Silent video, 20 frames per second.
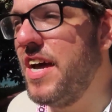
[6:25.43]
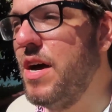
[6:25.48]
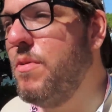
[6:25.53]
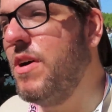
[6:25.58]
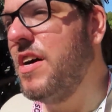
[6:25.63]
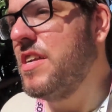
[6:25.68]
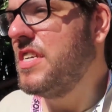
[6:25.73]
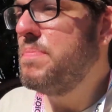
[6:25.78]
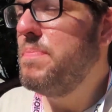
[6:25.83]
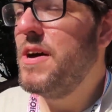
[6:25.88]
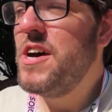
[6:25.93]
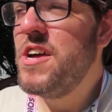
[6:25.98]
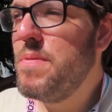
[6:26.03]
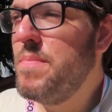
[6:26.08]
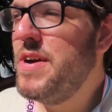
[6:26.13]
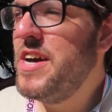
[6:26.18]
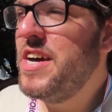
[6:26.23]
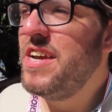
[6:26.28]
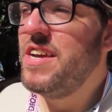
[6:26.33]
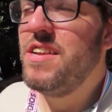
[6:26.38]
I watched
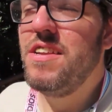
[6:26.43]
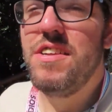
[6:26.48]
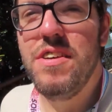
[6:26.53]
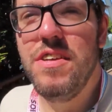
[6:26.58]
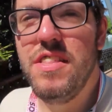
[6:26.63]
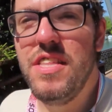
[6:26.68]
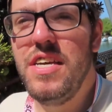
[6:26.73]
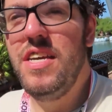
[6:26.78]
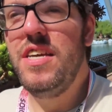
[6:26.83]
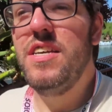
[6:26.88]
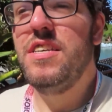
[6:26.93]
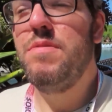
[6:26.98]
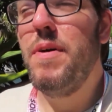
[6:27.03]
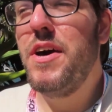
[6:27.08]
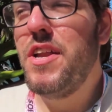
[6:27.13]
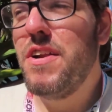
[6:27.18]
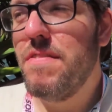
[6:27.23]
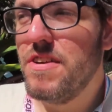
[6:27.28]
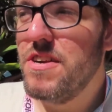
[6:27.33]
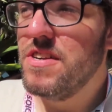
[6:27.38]
Spider-Man Into the
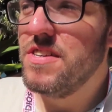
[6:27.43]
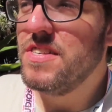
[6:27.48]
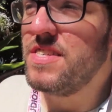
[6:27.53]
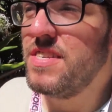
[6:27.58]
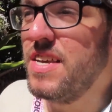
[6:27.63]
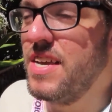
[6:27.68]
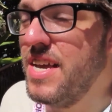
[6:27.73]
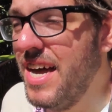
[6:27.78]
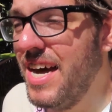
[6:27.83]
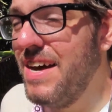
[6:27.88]
Spider-Verse.